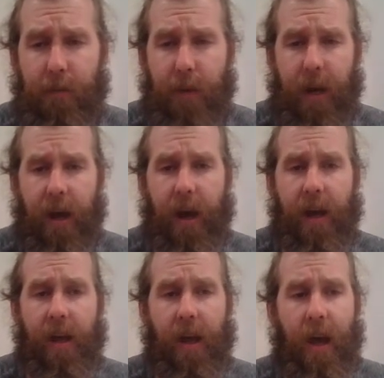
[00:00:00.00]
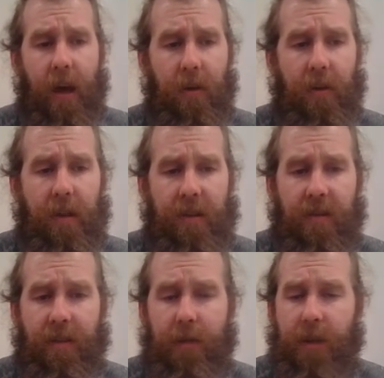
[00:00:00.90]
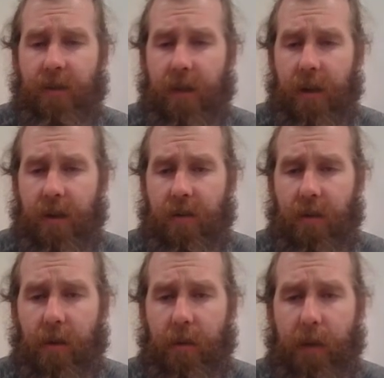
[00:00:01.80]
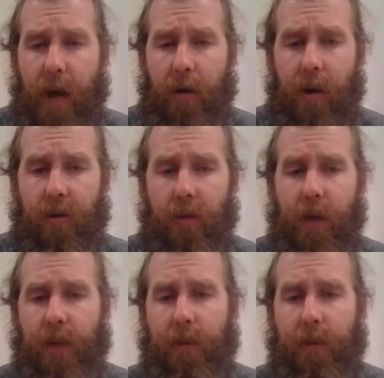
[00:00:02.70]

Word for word: But uh, I don't think this limit's gonna slow them down all too much.